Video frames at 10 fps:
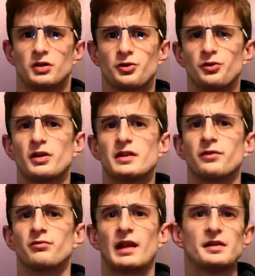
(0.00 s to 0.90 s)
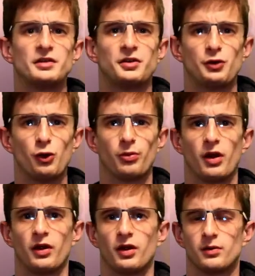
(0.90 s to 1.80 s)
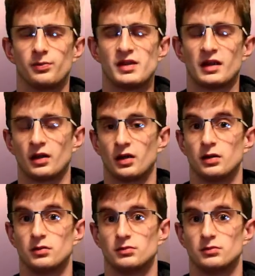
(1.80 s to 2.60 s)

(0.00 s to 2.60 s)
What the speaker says: You're not even related to your brother, being